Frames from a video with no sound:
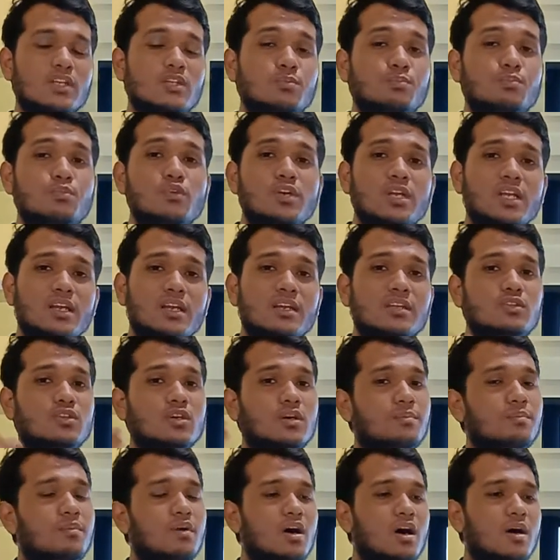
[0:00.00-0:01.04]
put it into a
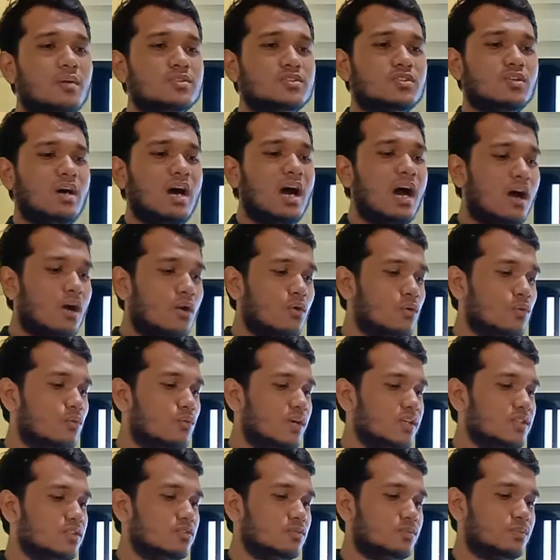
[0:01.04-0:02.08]
bomb. So how we
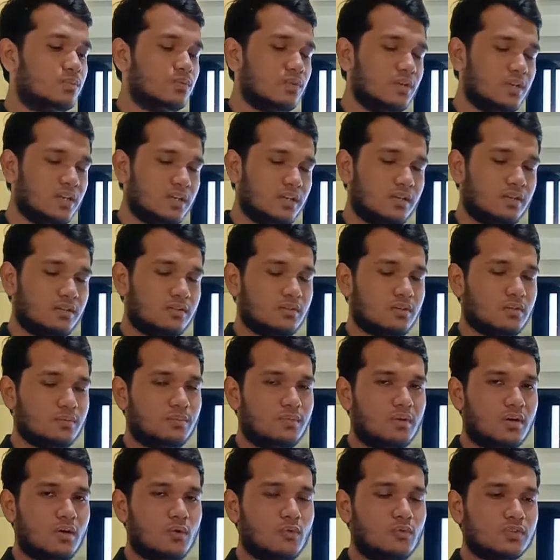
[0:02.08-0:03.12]
want to put it into a bomb?